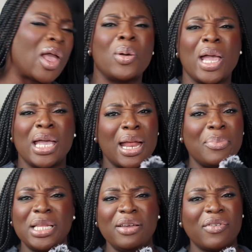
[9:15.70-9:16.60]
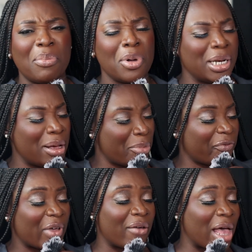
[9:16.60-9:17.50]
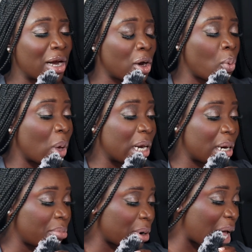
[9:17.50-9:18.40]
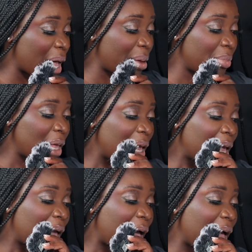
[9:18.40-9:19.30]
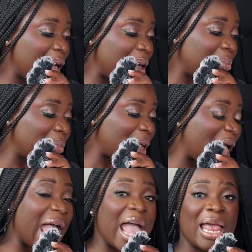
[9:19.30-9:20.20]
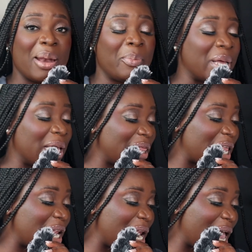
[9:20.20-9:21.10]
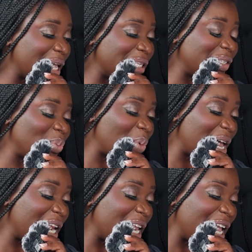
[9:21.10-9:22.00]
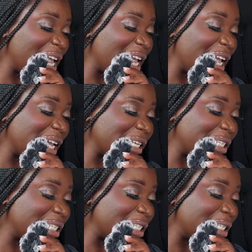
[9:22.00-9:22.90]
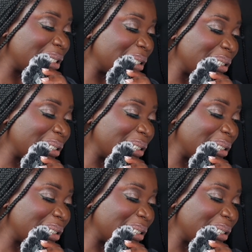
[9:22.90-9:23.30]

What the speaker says: Okay, and I believe I'm on number 5. I don't know what number I'm at, but the next one is...